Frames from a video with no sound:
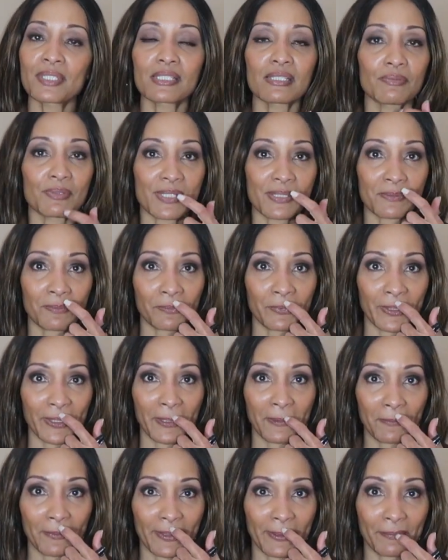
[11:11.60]
this was
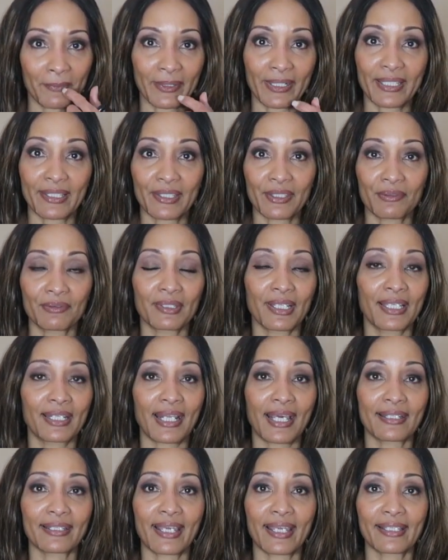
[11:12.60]
really really really cute and
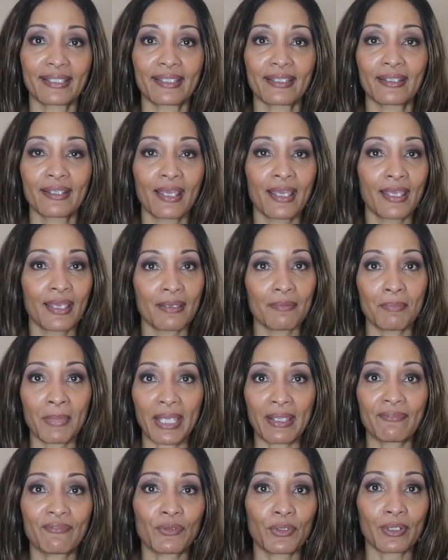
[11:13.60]
i like it
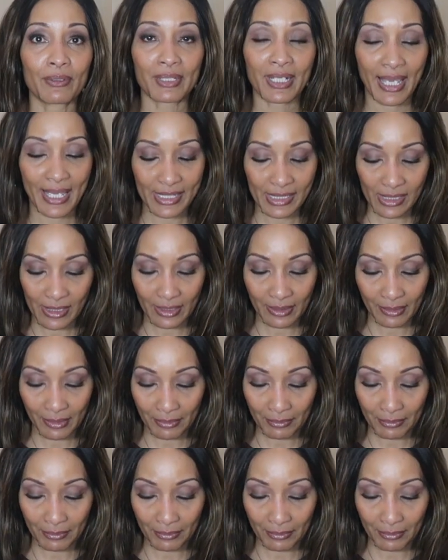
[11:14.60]
made for a nice